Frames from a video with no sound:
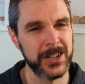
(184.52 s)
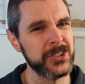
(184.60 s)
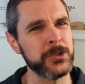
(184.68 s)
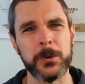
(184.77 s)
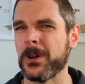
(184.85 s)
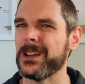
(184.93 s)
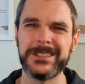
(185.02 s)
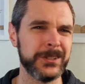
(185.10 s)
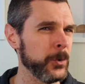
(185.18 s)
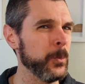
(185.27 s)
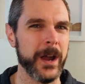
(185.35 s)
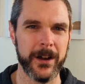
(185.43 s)
Sure, a
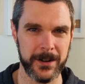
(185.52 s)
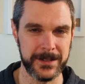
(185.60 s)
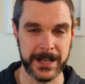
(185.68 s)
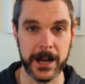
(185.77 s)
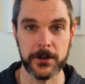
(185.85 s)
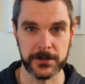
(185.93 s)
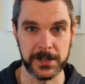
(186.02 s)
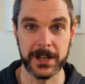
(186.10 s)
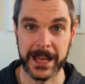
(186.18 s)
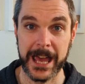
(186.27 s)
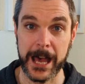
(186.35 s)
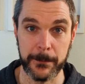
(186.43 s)
little wear and tear is going
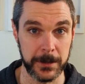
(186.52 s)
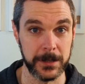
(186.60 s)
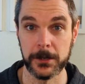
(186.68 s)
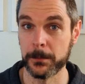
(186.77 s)
to happen.